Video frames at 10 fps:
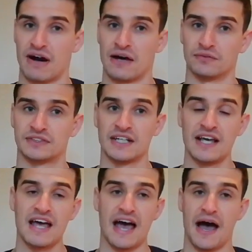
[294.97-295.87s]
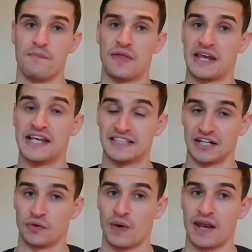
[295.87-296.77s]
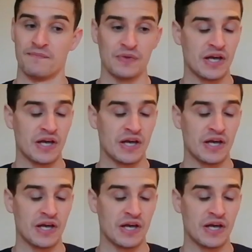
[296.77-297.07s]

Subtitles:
rounds, then he's going to win.